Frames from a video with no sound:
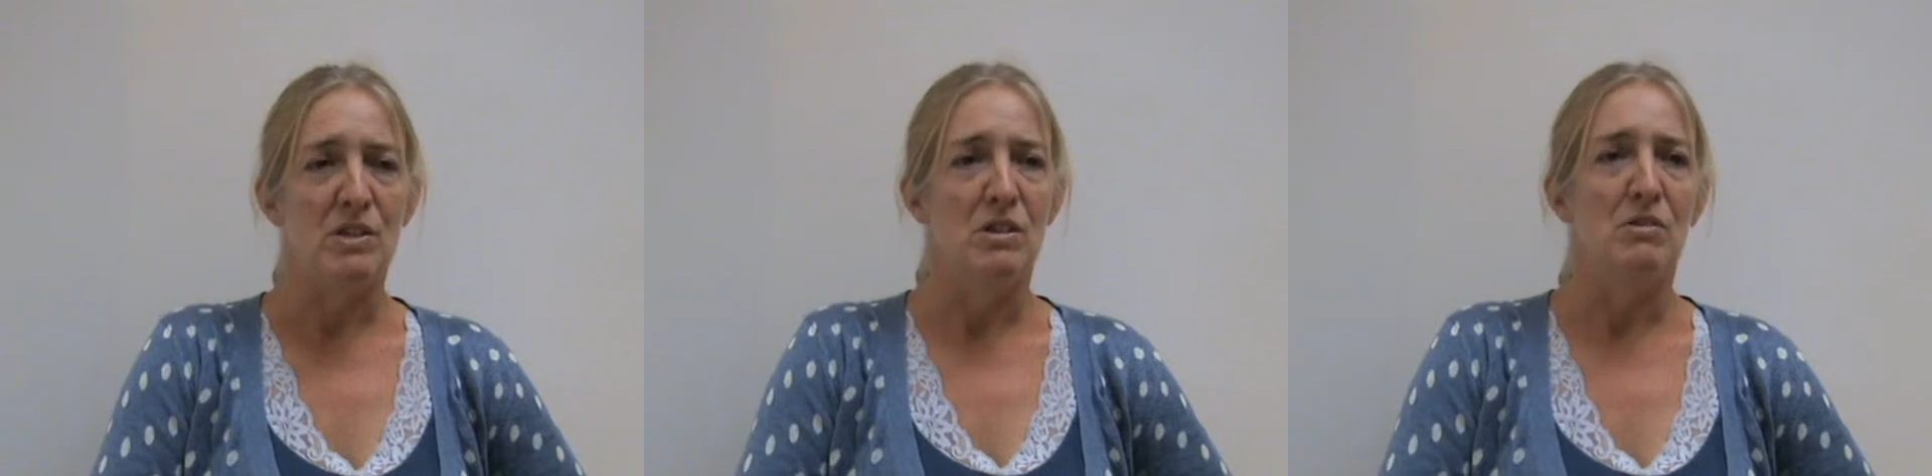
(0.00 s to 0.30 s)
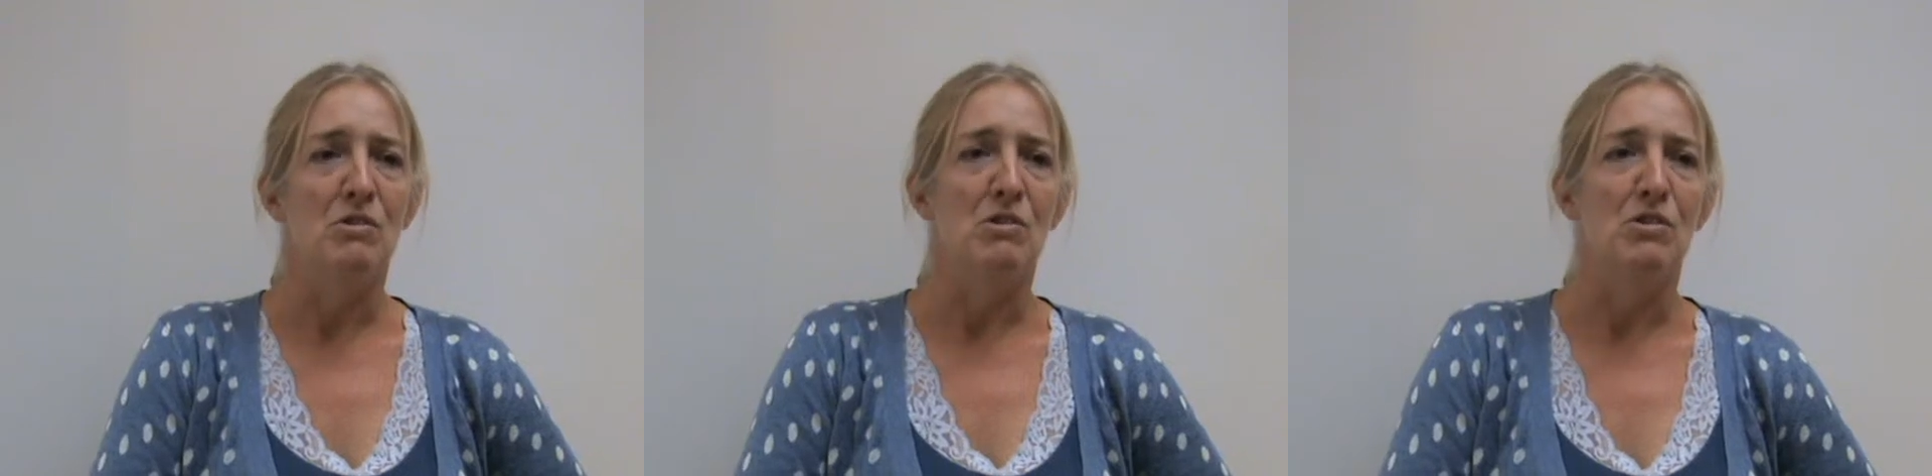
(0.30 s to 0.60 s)
so
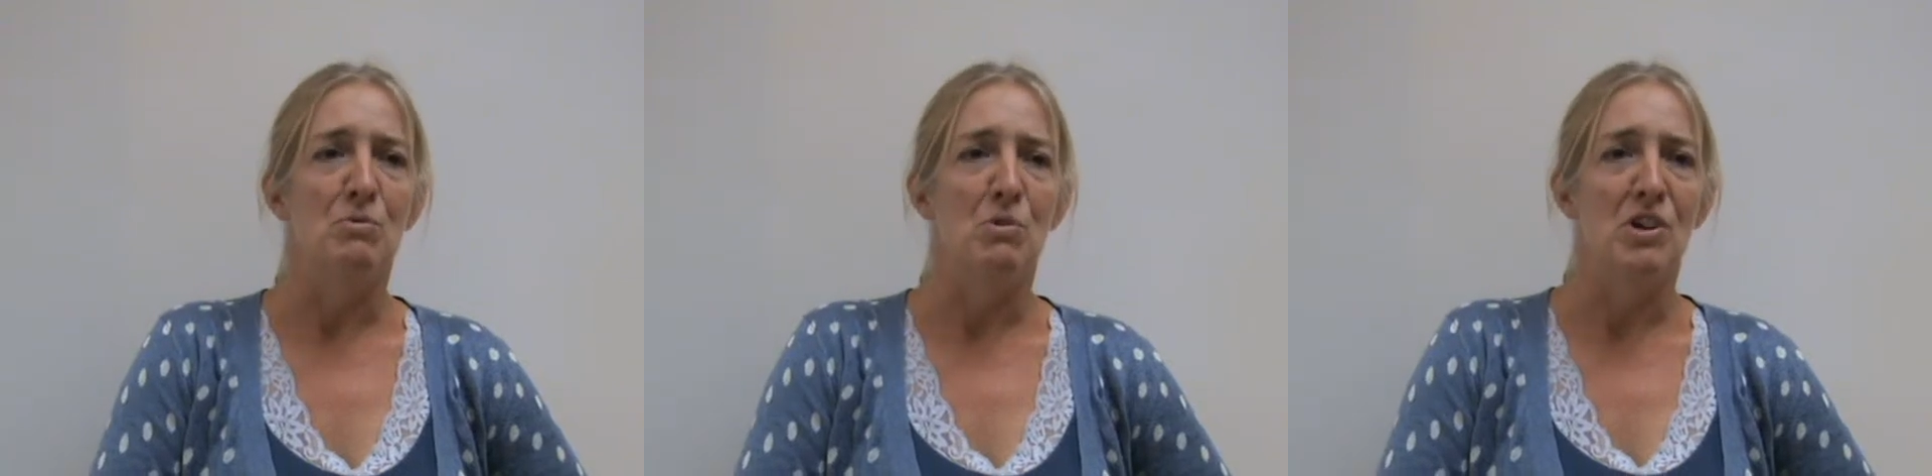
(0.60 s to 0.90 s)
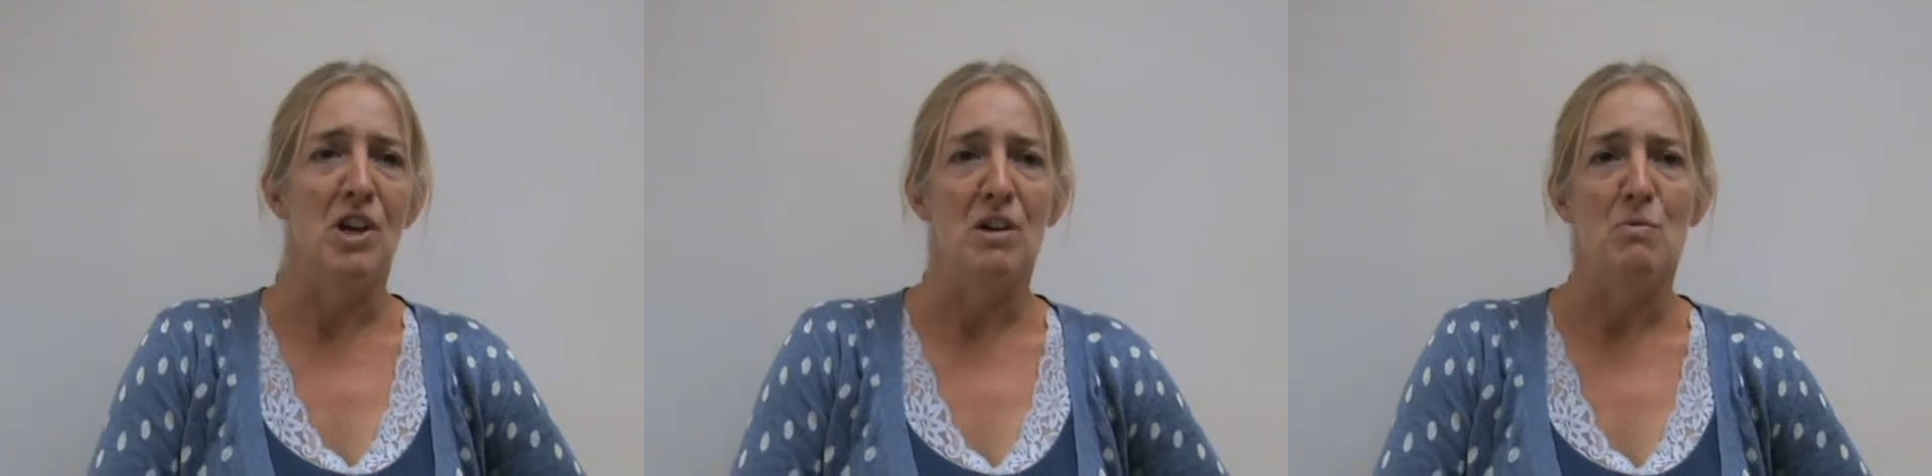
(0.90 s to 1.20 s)
you've got to
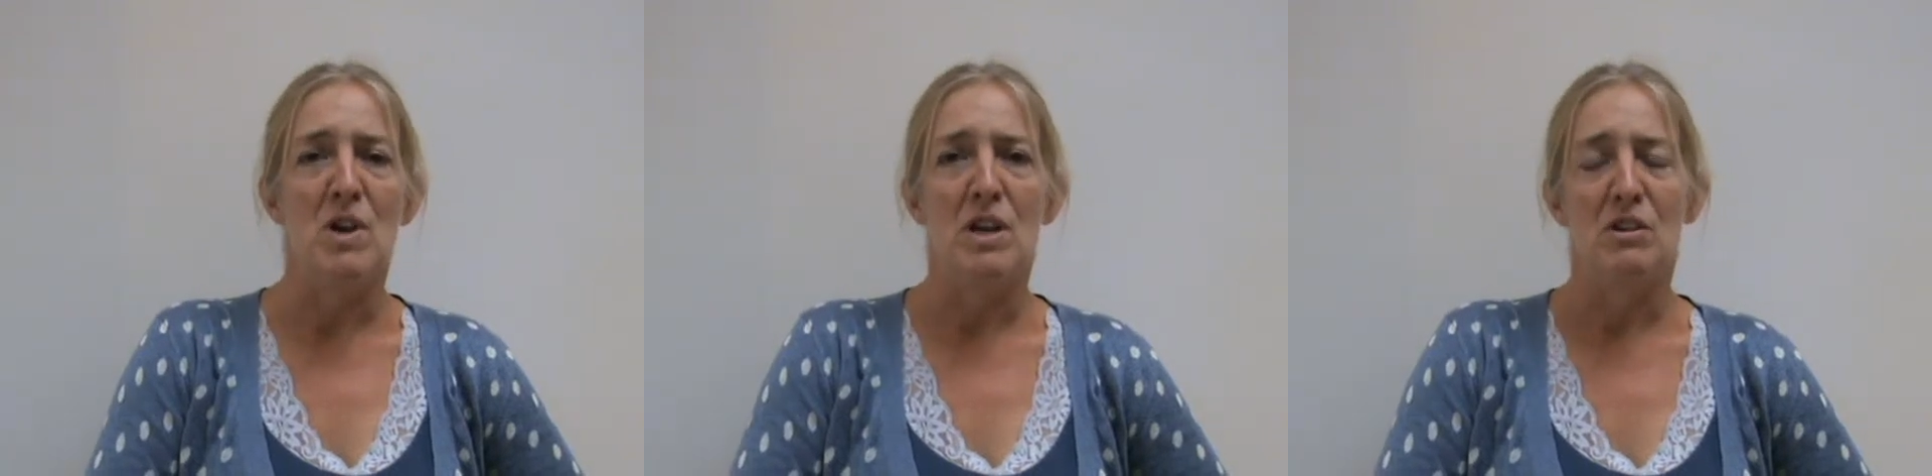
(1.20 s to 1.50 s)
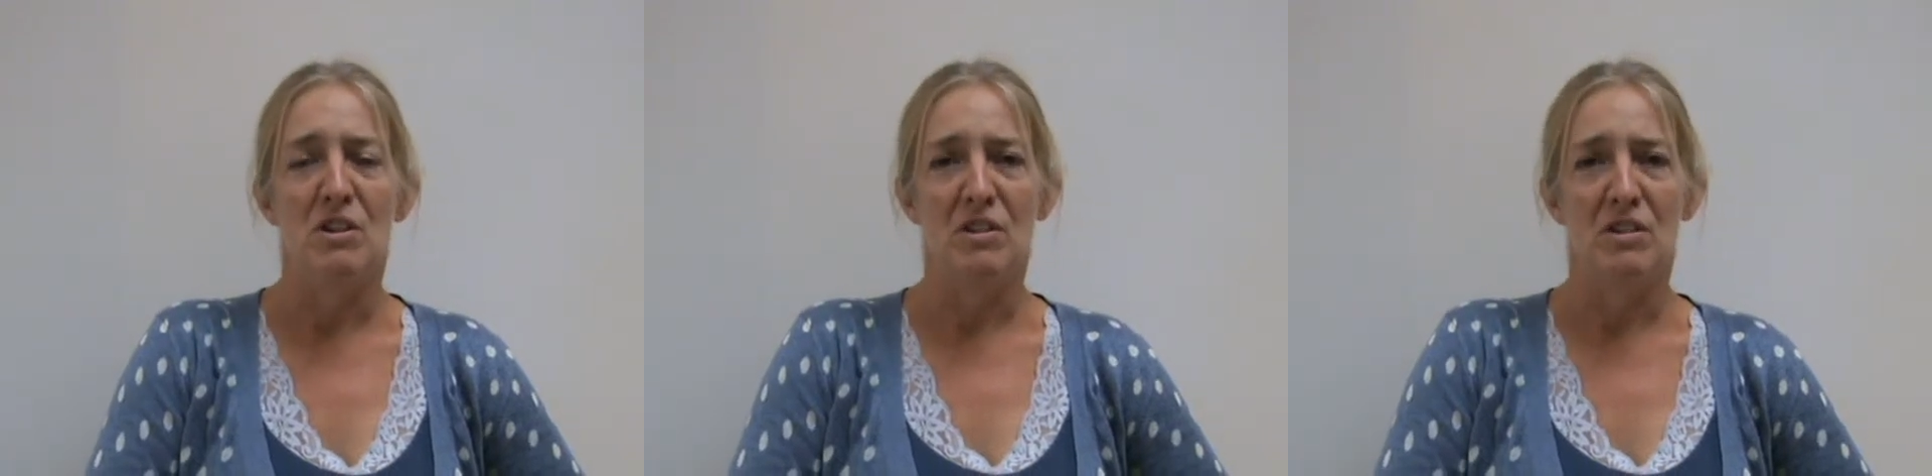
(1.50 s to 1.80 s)
work out where
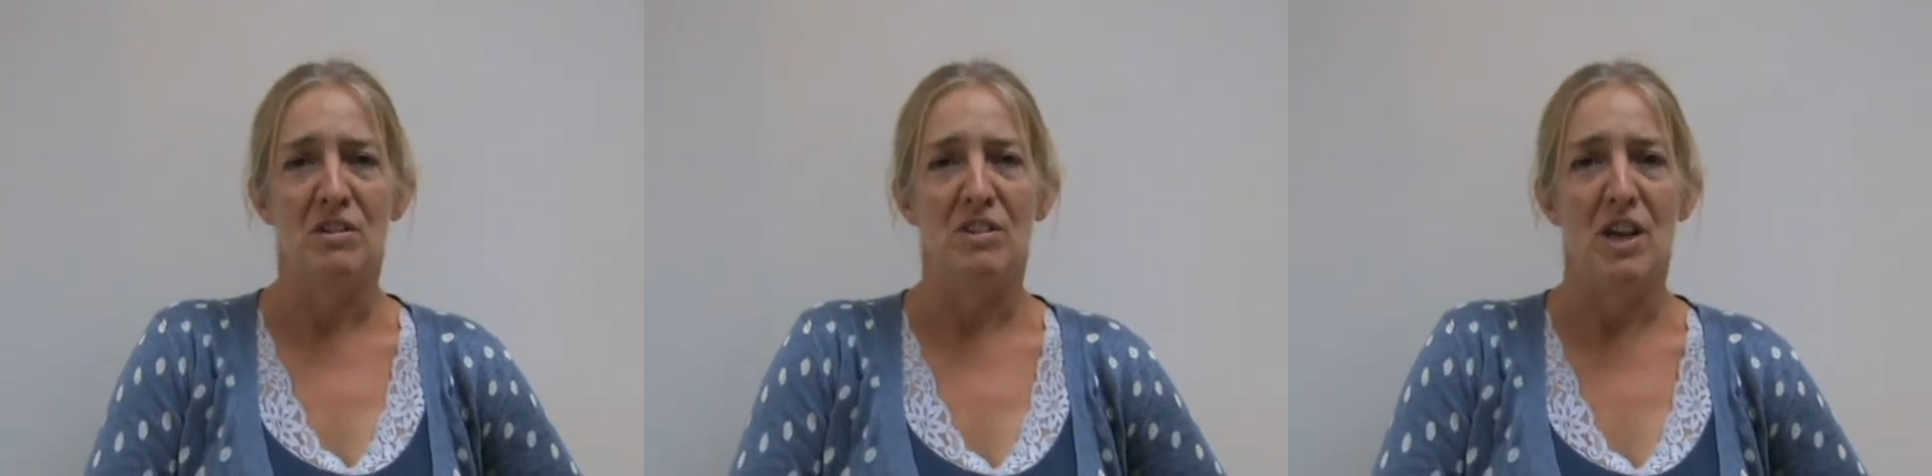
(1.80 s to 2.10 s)
you can